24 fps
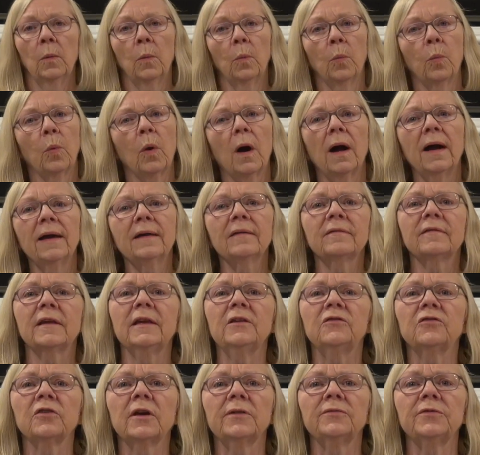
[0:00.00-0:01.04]
Why is
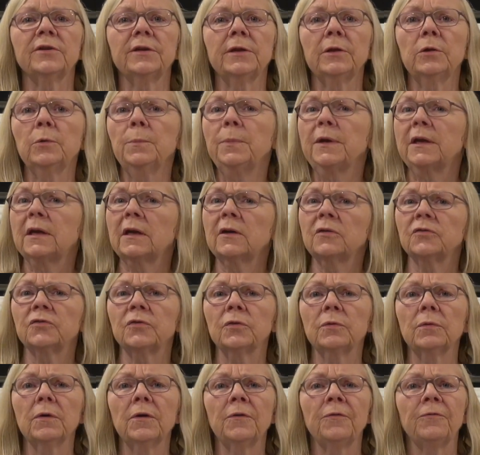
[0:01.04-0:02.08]
he judging you? Because
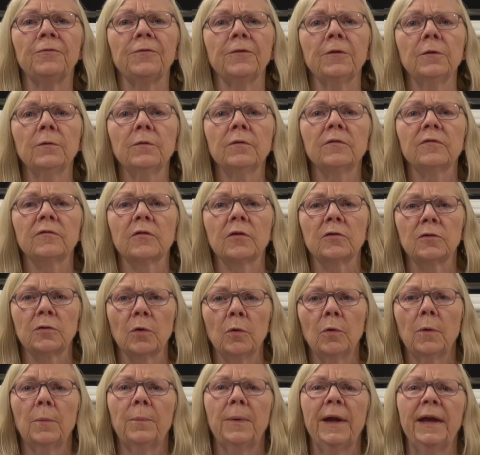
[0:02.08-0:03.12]
you refused to
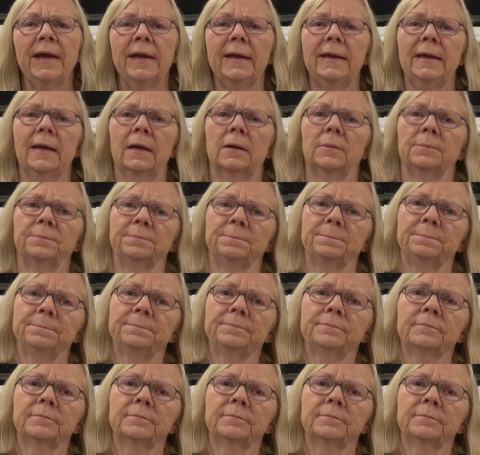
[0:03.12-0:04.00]
obey him.